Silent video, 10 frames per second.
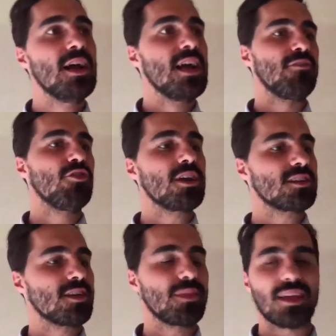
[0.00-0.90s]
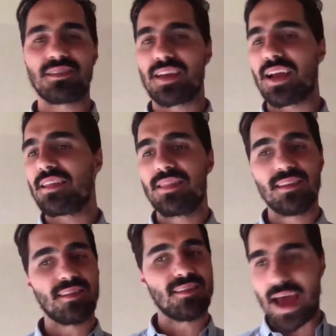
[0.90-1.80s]
If you look at something and say,
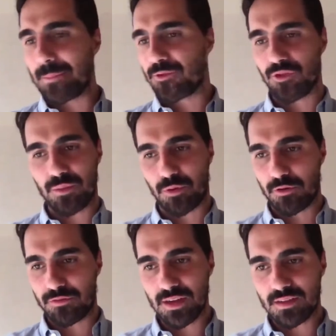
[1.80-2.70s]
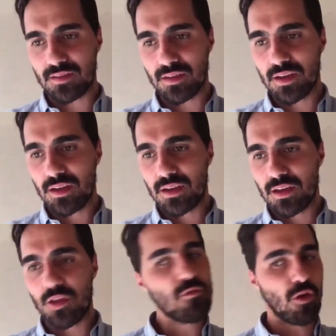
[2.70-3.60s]
this is absolutely perfect,
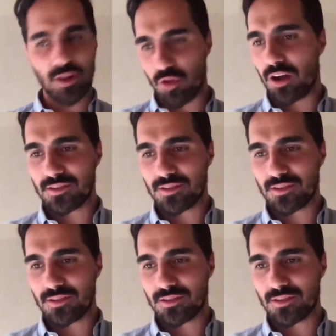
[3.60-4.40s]
you've already lost.